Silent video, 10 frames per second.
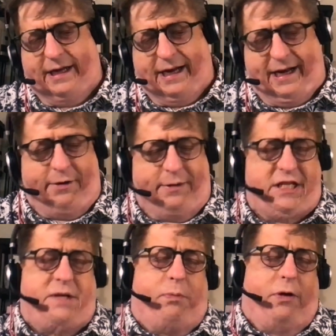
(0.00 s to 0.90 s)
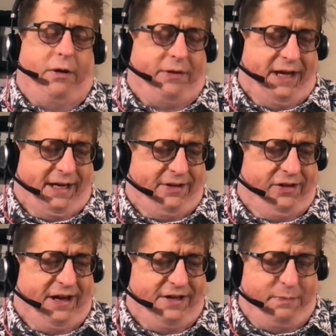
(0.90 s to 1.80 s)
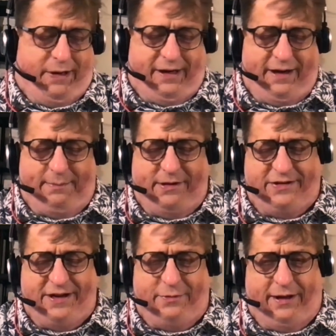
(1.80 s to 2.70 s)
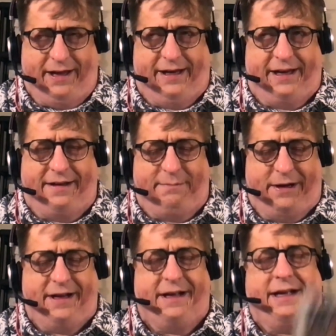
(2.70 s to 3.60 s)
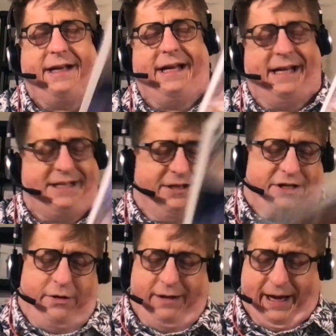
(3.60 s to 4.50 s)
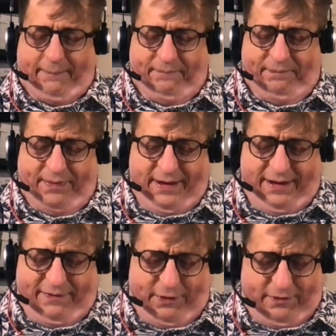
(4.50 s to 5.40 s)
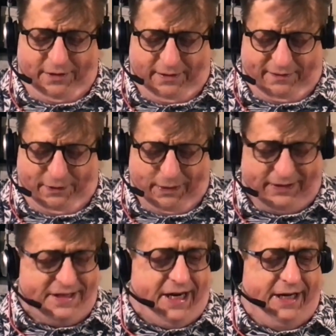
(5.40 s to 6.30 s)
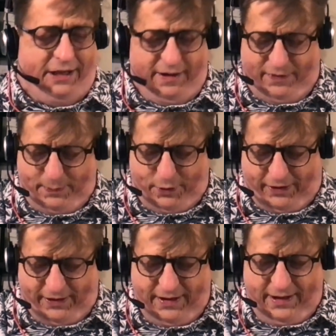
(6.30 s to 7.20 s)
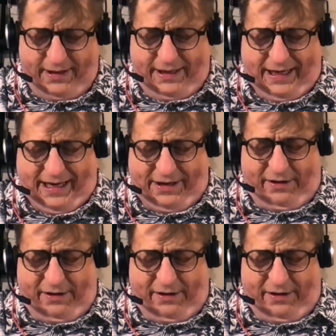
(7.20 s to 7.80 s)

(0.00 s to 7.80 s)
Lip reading: And I don't want to spoil what that is in case you pick it up and decide you want to like it. But it's also like, if you know, if you read the title of the book and